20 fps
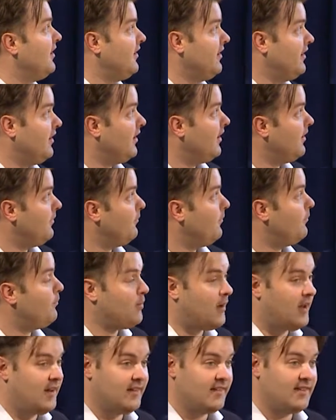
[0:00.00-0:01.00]
the
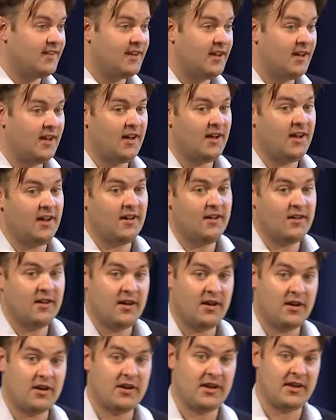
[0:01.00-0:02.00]
plant
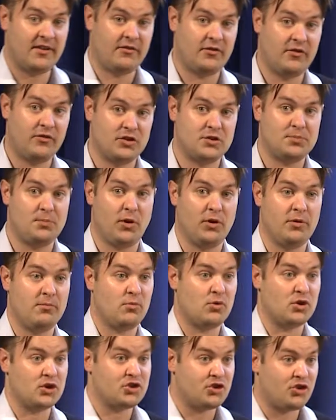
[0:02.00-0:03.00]
can respond
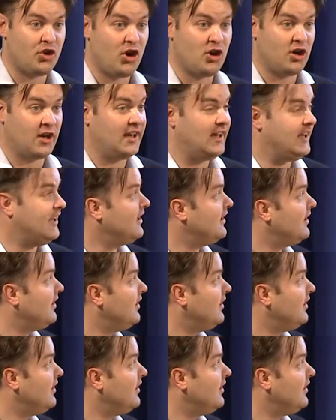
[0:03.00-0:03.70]
more strongly